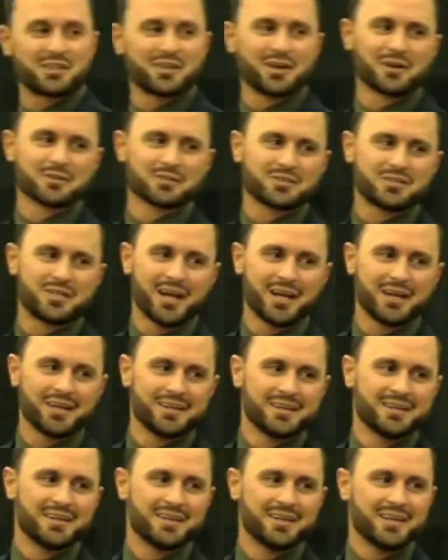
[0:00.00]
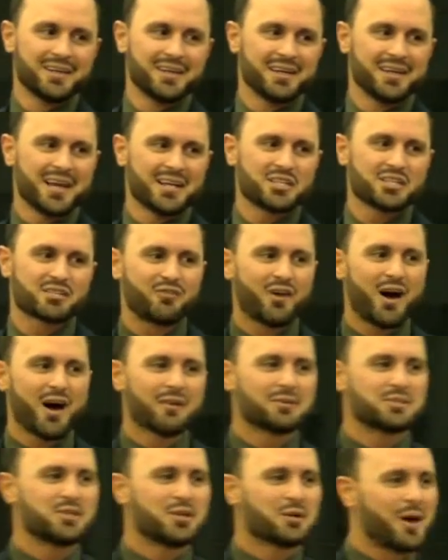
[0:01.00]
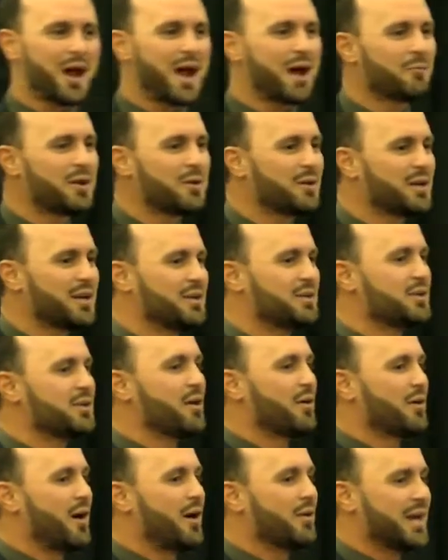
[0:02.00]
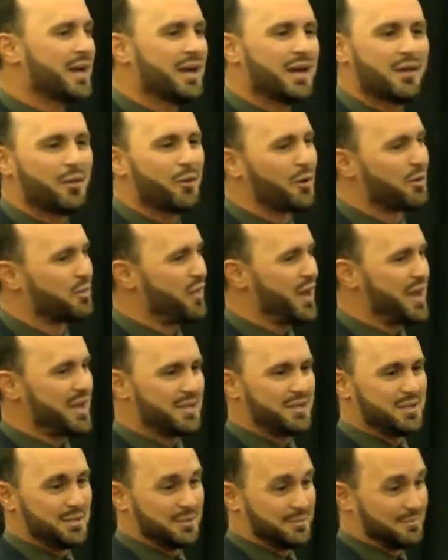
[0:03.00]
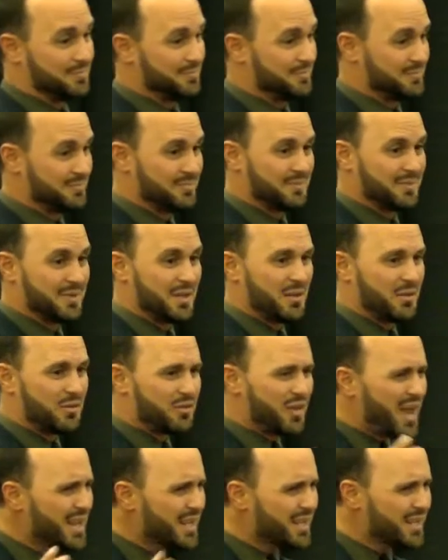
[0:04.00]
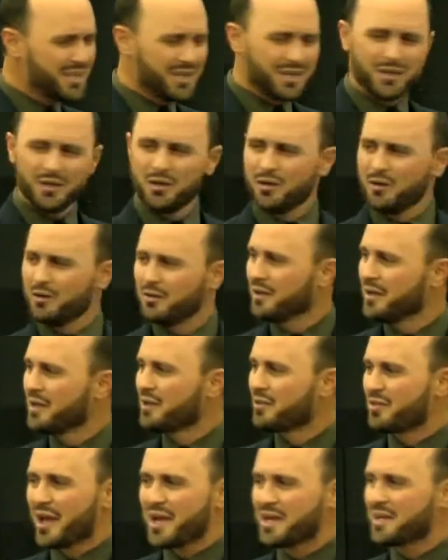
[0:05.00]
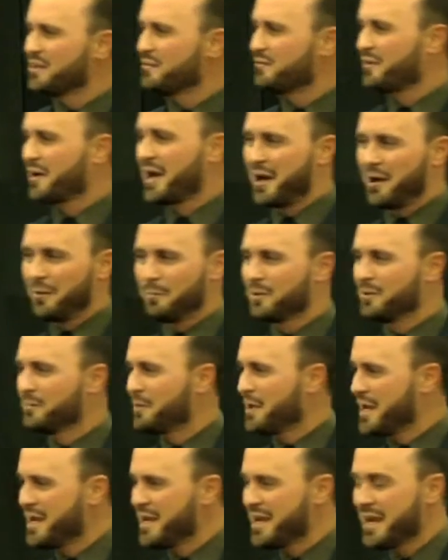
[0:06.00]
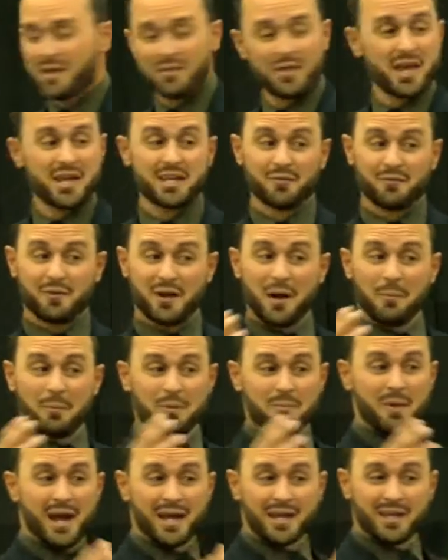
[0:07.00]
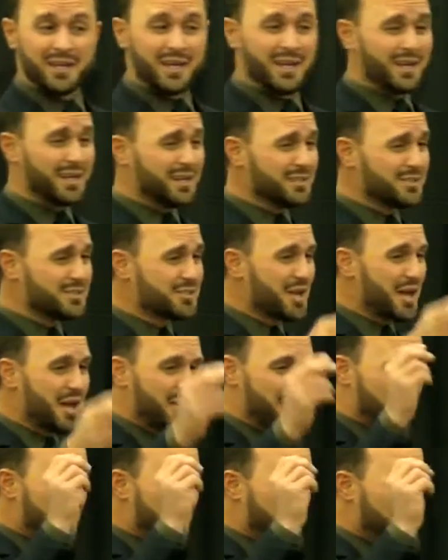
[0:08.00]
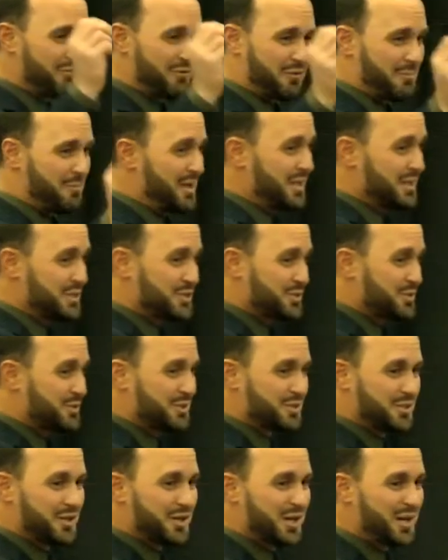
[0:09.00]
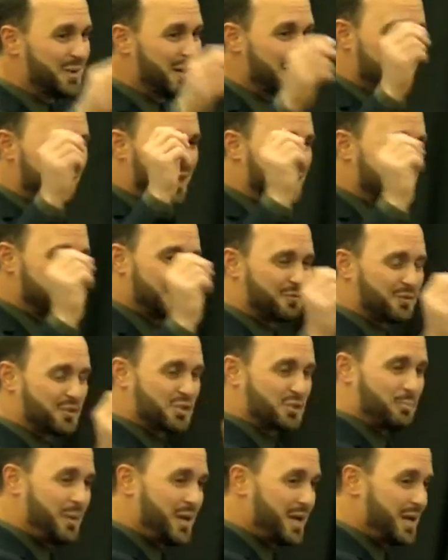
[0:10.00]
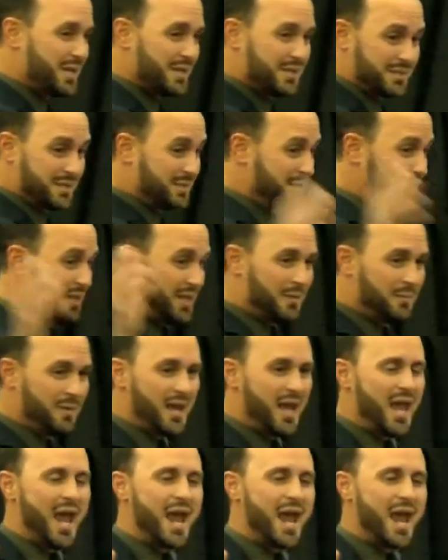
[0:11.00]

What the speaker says: Thursday and just followed you around, we would hear you going all day, Lord, thank you. Thank you. Thank you for helping me. Thank you for helping my kids. Thank you for ministering to them. Thank you for speaking to them.